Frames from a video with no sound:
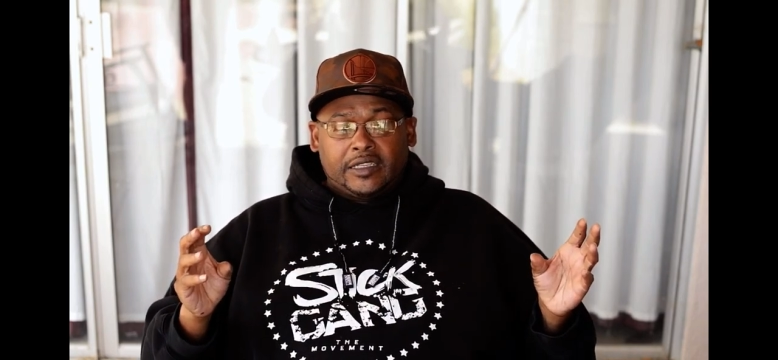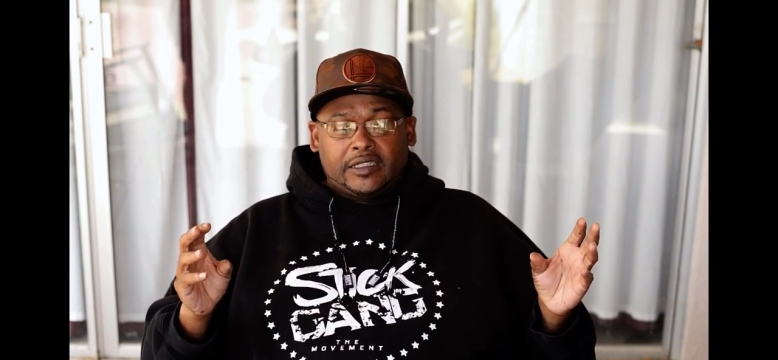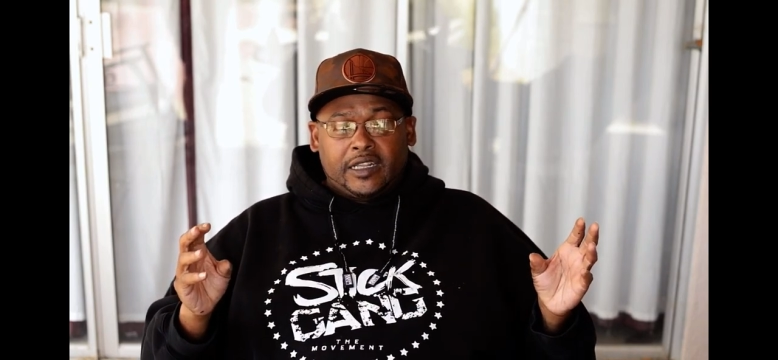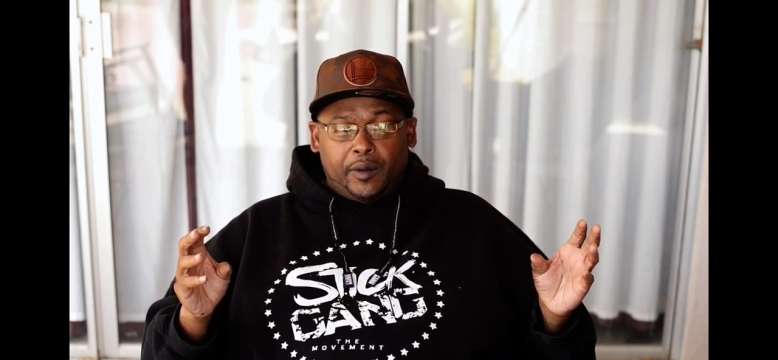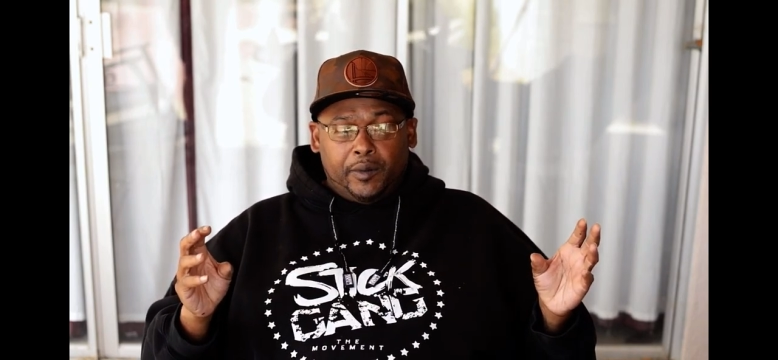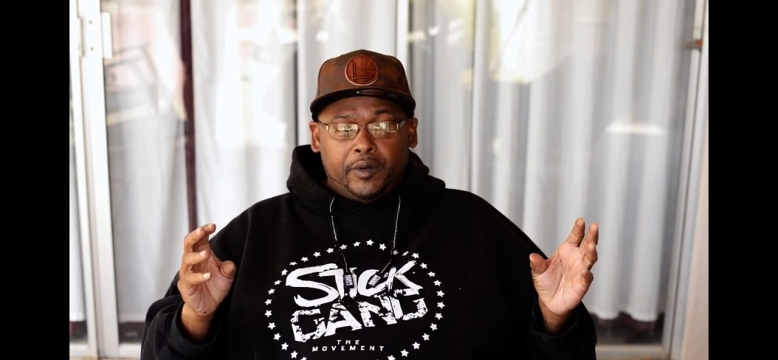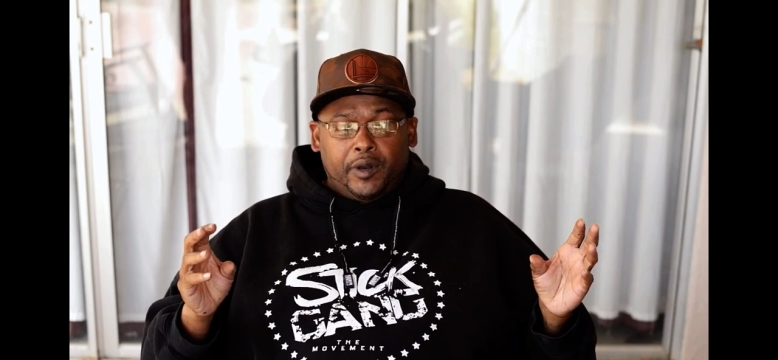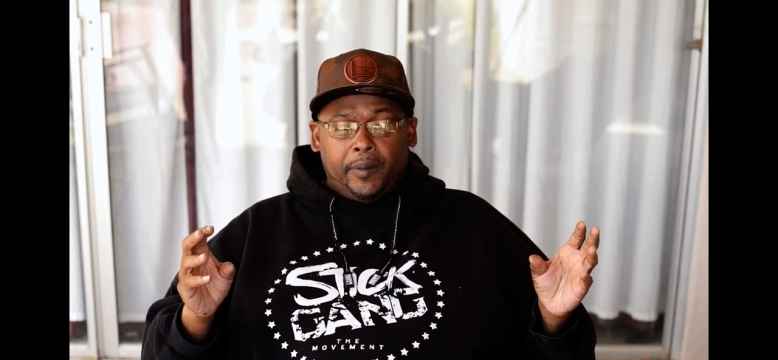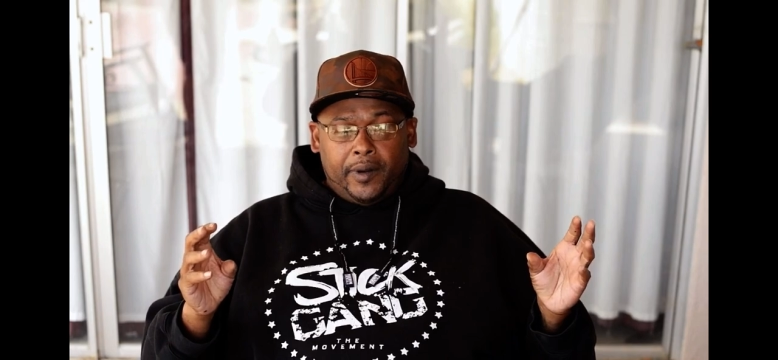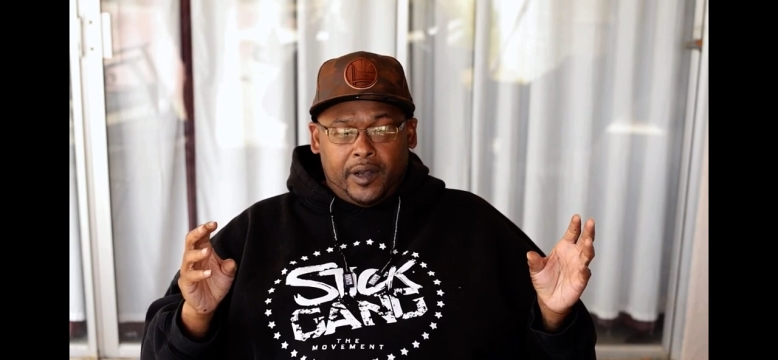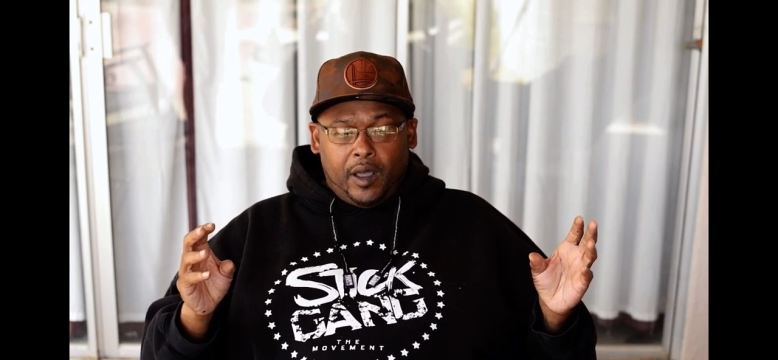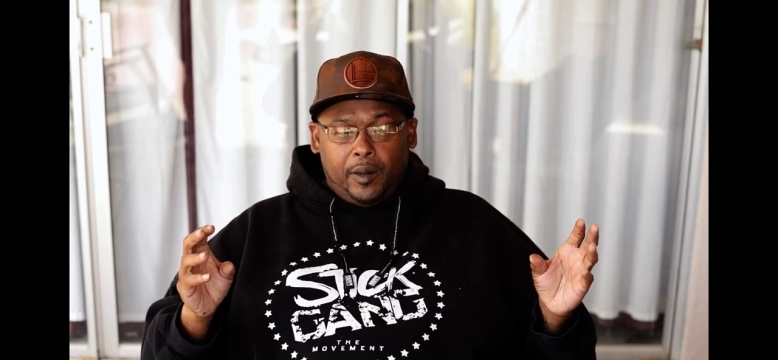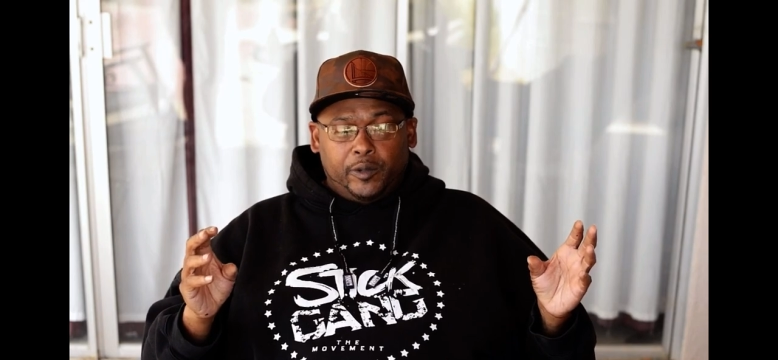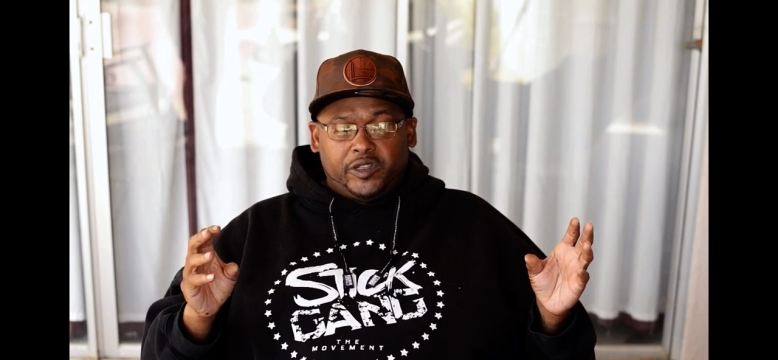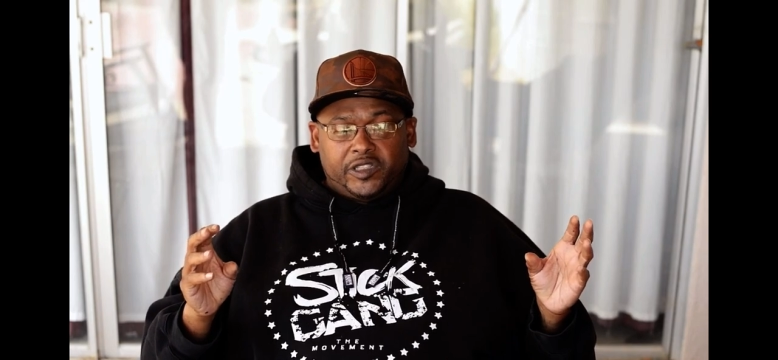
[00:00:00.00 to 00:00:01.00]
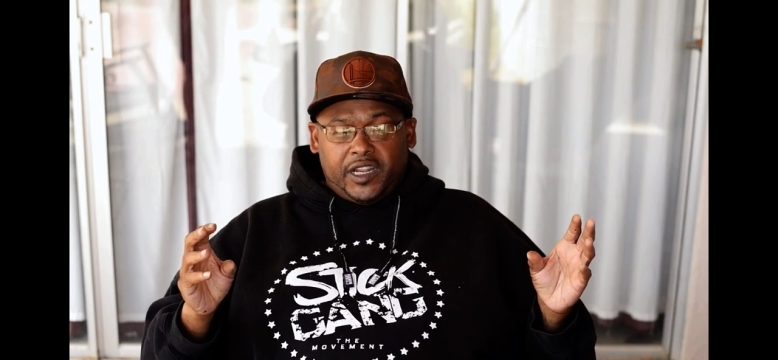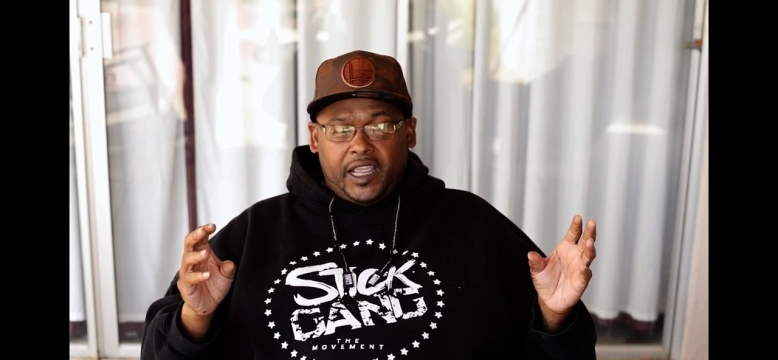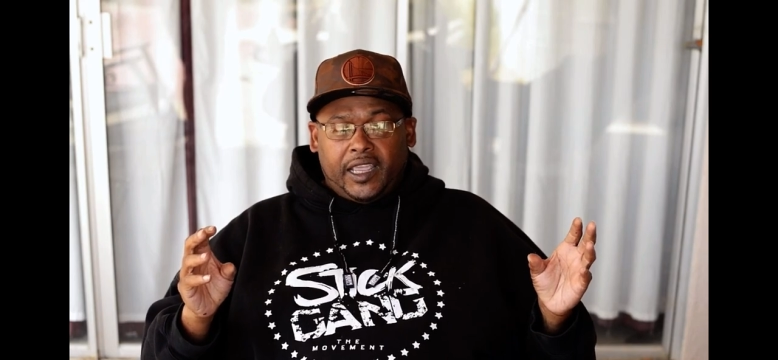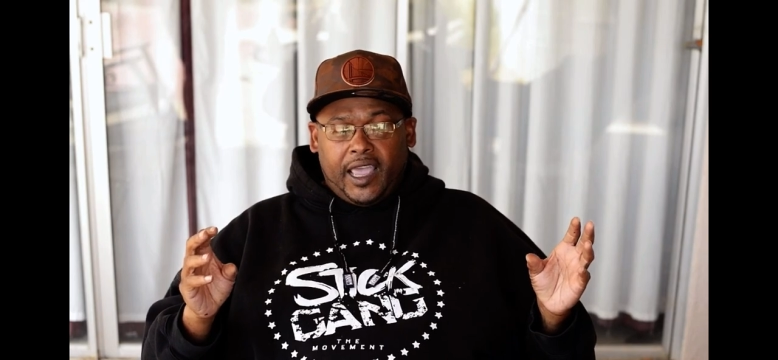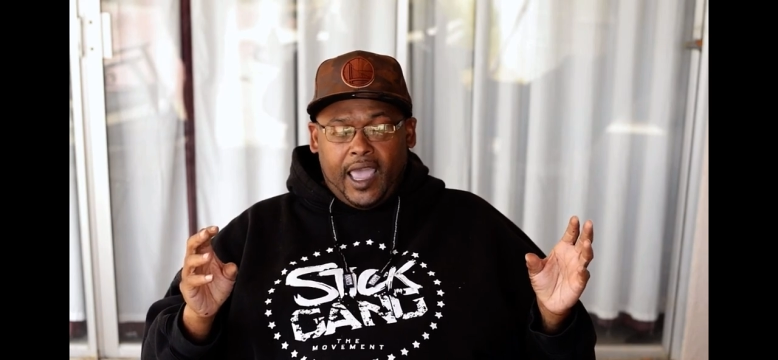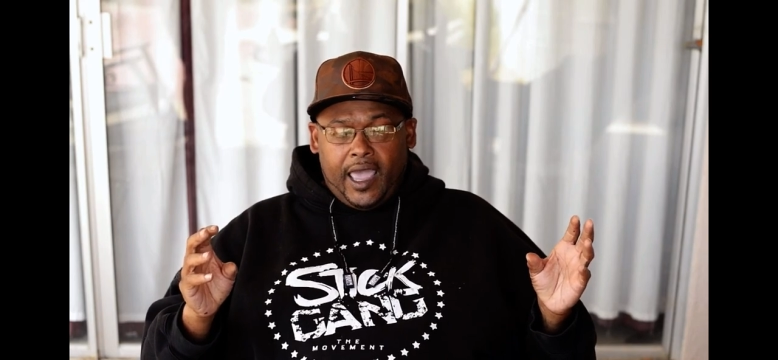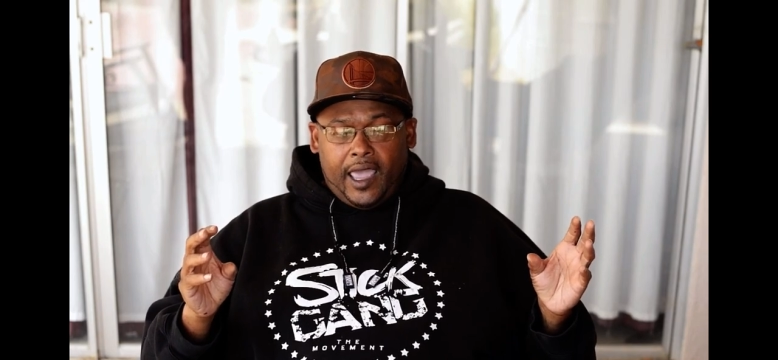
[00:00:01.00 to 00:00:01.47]

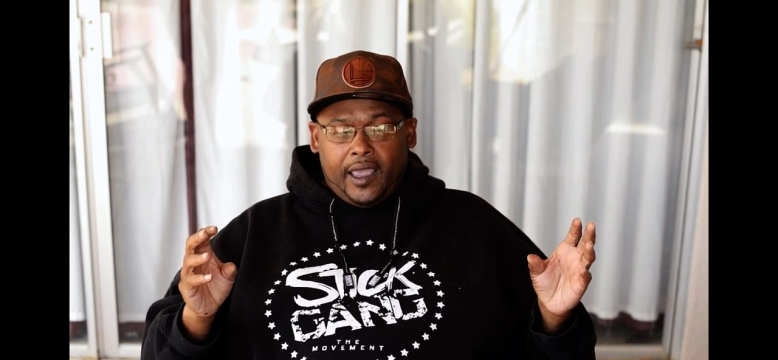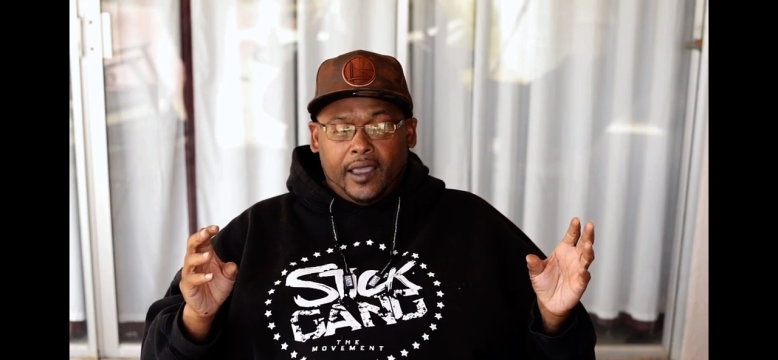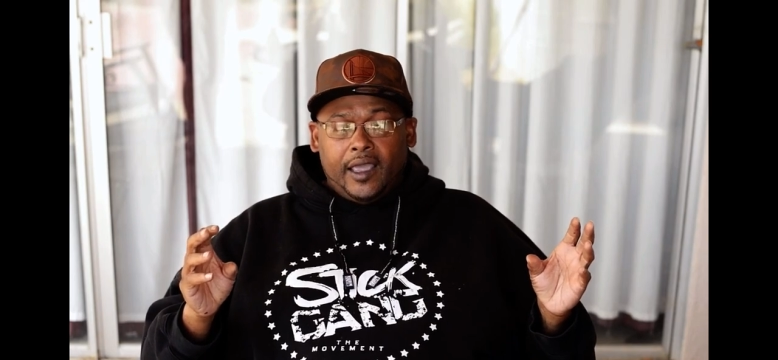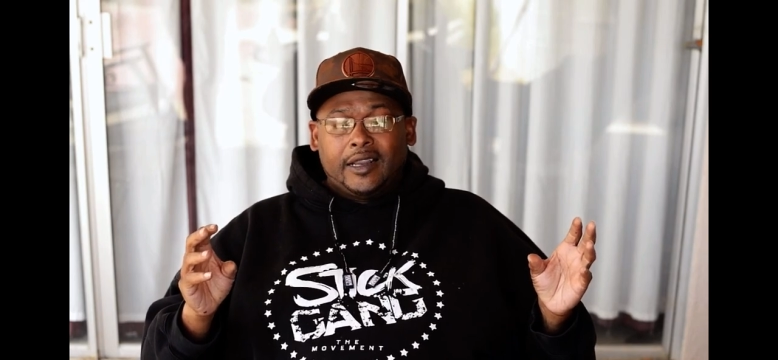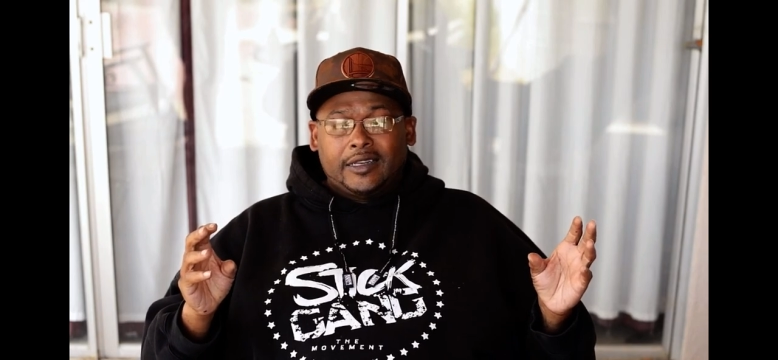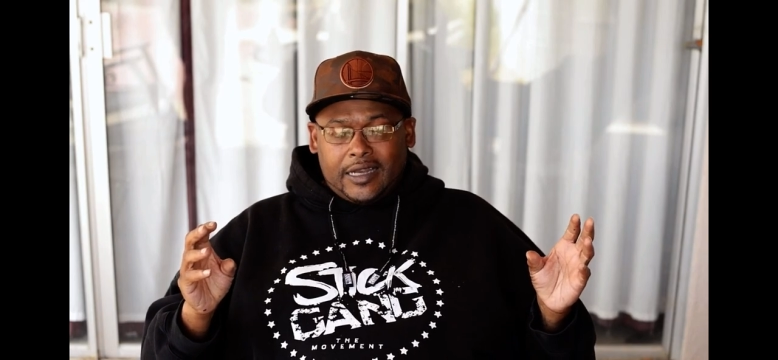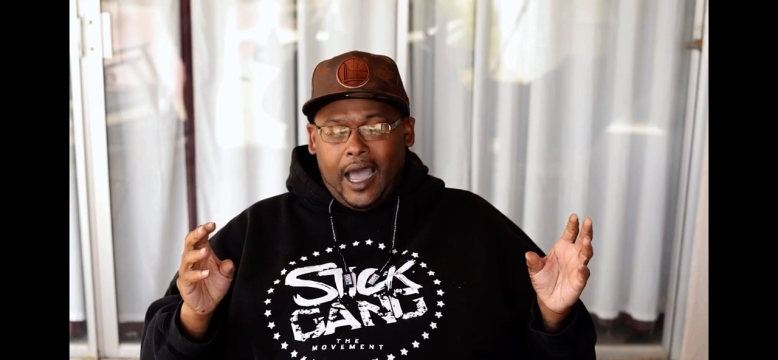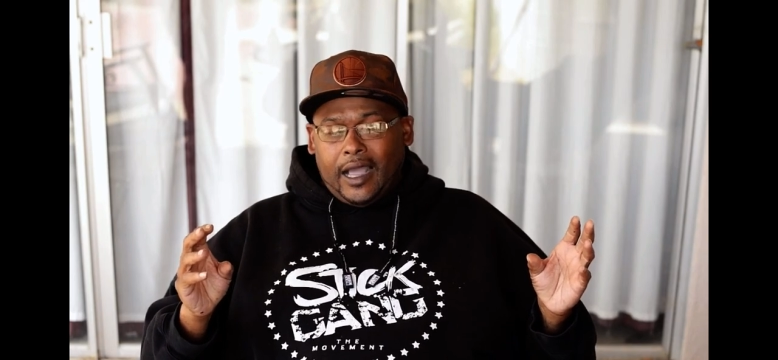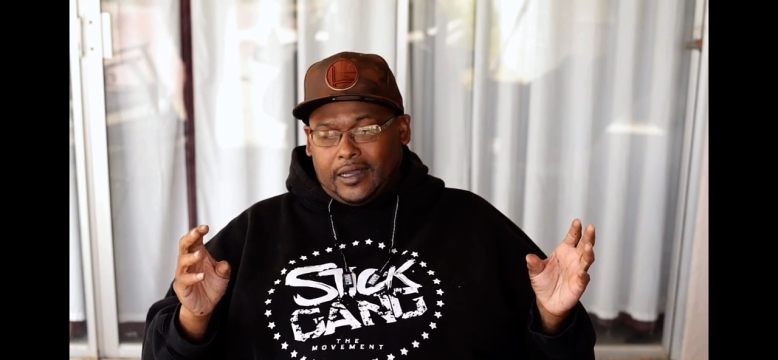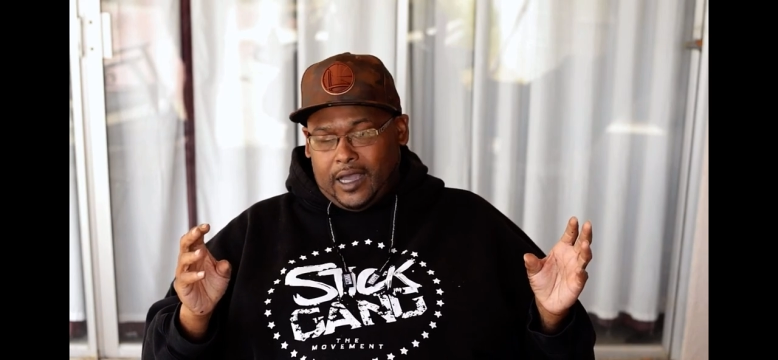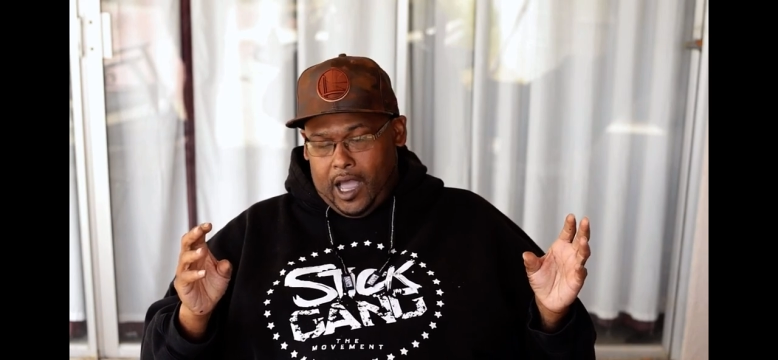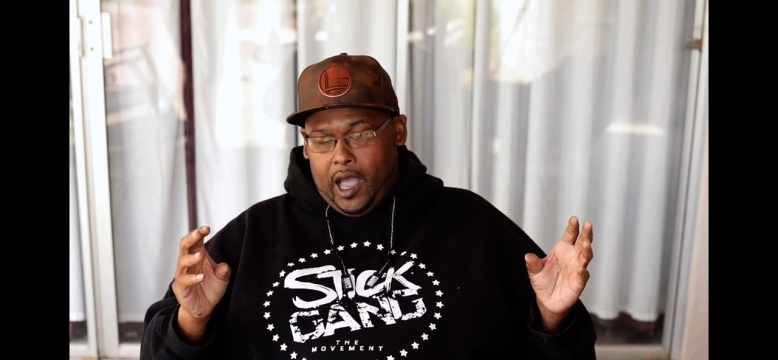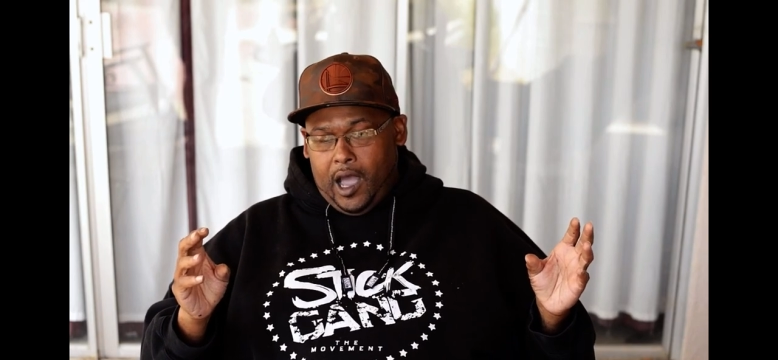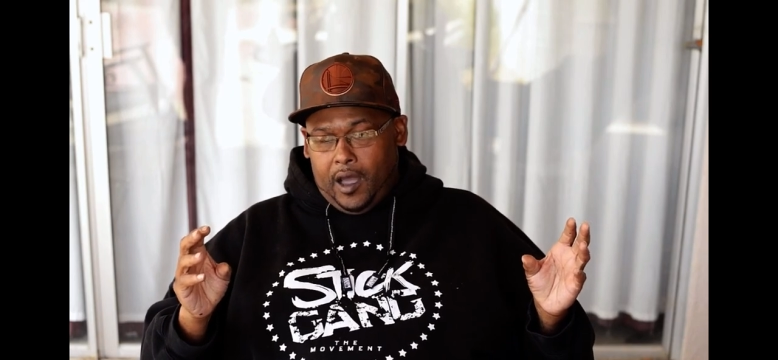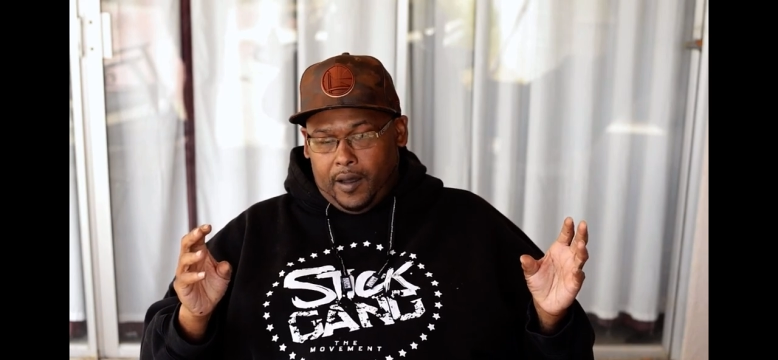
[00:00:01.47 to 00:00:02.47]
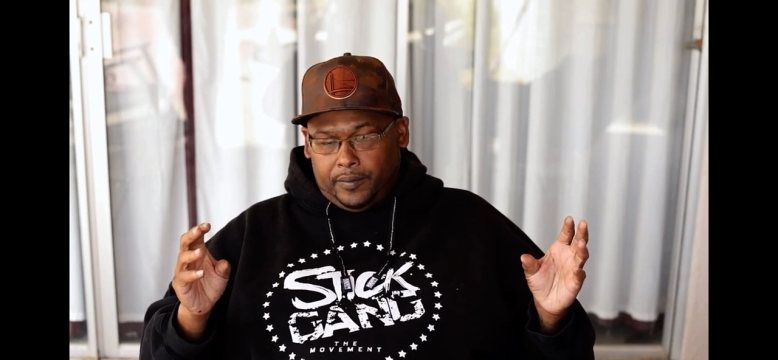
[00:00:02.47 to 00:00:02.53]
www.stickgang.com.